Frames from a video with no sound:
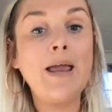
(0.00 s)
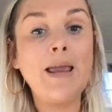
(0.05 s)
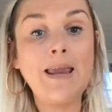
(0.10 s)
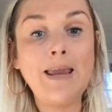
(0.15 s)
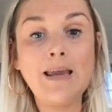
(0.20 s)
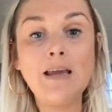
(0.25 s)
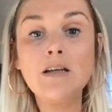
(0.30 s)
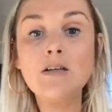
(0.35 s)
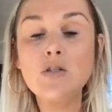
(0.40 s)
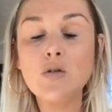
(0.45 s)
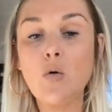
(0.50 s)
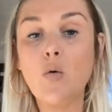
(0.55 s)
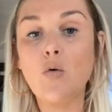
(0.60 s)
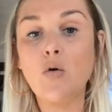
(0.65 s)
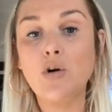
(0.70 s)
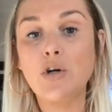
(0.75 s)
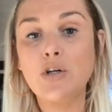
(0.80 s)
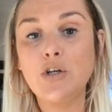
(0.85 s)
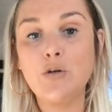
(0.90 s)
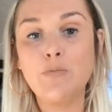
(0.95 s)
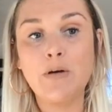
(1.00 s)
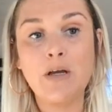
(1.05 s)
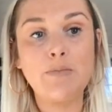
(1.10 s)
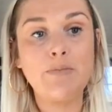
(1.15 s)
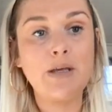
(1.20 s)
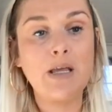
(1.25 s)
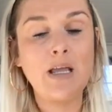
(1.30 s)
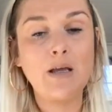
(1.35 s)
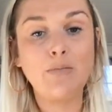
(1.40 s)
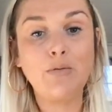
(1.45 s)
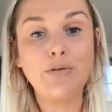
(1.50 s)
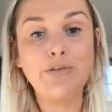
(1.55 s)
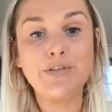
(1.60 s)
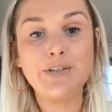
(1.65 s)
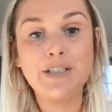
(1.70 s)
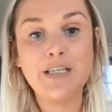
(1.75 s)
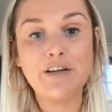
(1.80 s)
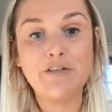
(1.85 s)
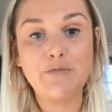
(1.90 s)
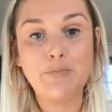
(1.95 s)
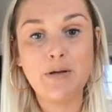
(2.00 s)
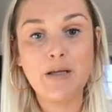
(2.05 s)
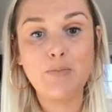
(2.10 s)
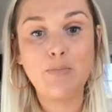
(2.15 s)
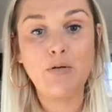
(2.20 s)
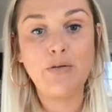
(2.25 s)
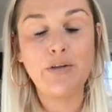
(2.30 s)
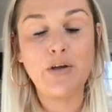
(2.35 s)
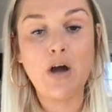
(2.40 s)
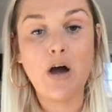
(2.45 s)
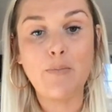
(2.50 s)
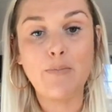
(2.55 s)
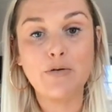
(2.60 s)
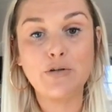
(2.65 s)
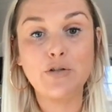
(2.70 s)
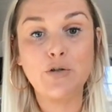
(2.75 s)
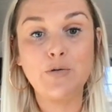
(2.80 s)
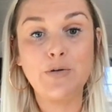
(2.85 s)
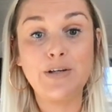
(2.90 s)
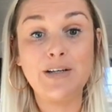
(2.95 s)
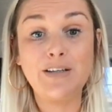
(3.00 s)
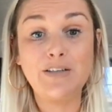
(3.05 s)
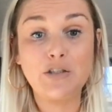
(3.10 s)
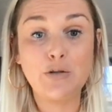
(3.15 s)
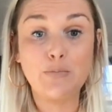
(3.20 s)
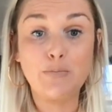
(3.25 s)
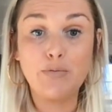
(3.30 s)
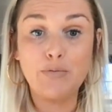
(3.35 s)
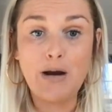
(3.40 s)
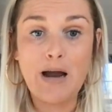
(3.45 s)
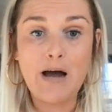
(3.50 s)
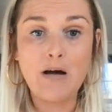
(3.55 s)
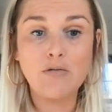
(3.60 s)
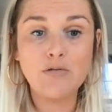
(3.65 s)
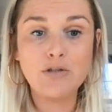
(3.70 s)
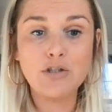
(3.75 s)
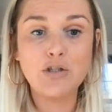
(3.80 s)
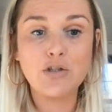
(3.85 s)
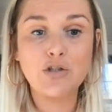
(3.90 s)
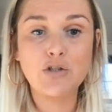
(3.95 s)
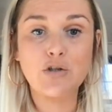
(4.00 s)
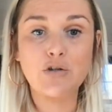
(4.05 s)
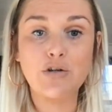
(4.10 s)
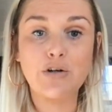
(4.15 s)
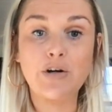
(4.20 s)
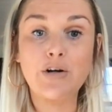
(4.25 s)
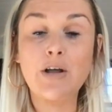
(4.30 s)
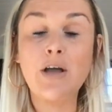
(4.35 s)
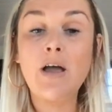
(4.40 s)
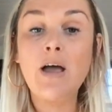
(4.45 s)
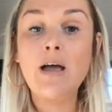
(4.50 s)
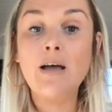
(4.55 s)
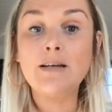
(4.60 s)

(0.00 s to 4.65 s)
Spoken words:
And or you might be able to give people the opportunity to browse certain